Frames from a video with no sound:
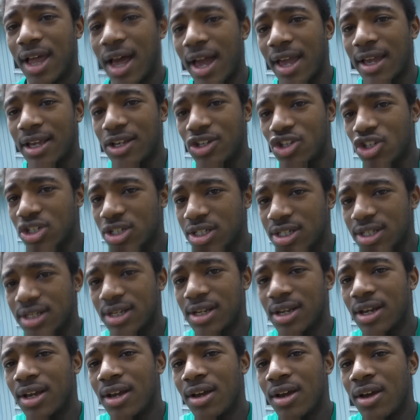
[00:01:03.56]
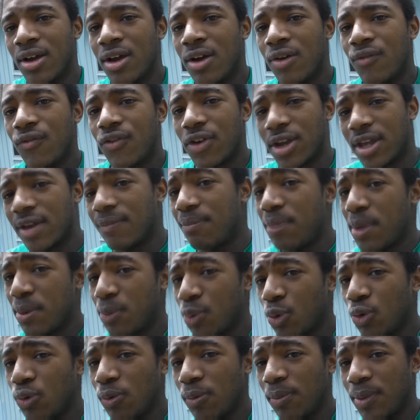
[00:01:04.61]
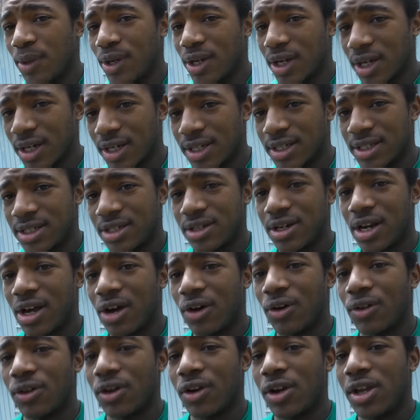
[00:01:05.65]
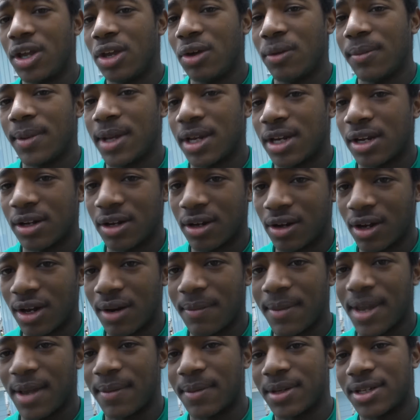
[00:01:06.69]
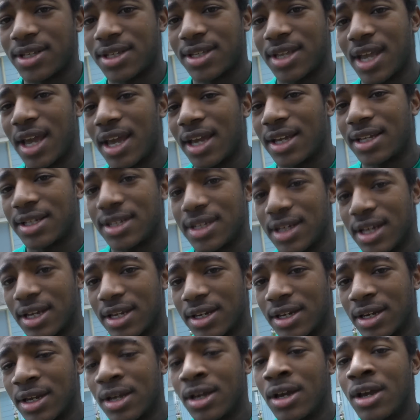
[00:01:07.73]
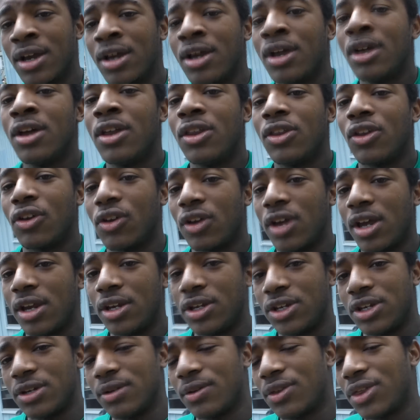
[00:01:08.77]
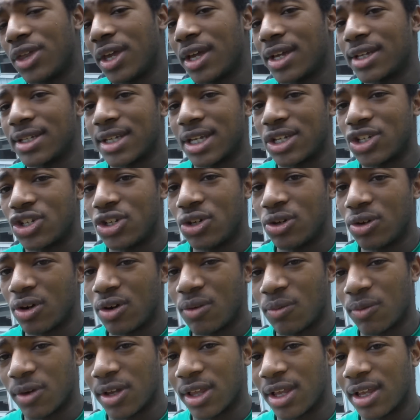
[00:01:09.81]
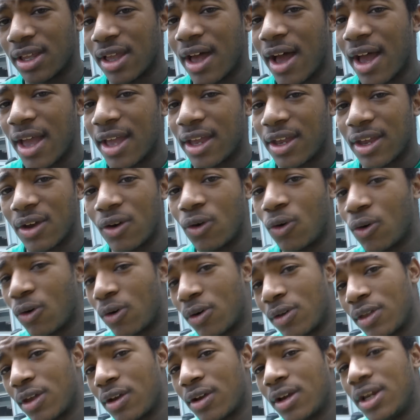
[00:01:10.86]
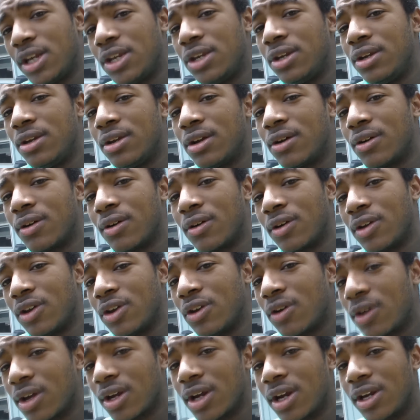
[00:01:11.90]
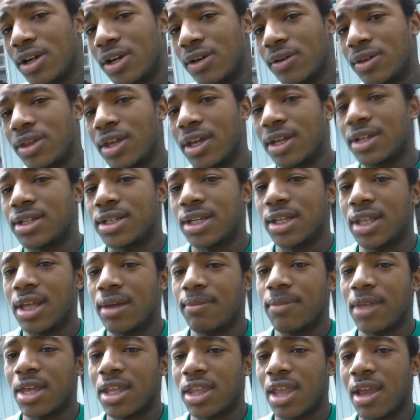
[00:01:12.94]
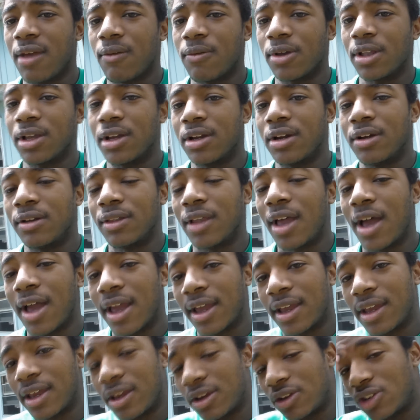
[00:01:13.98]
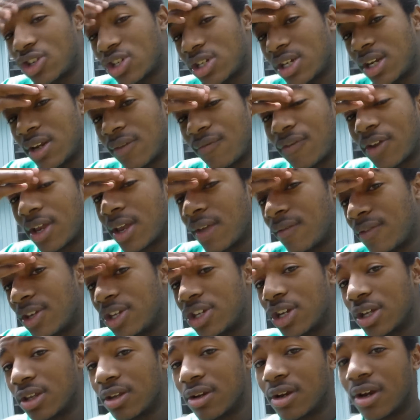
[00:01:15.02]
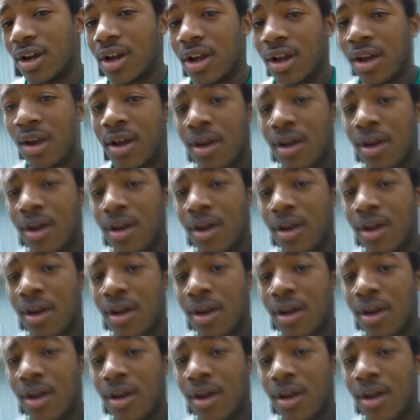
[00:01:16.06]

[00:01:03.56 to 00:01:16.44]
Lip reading: to just forgive people because they're human and they're gonna make mistakes and they're gonna do things that you don't really like, or you're gonna do things to them that they really don't like, and you just need to forgive each other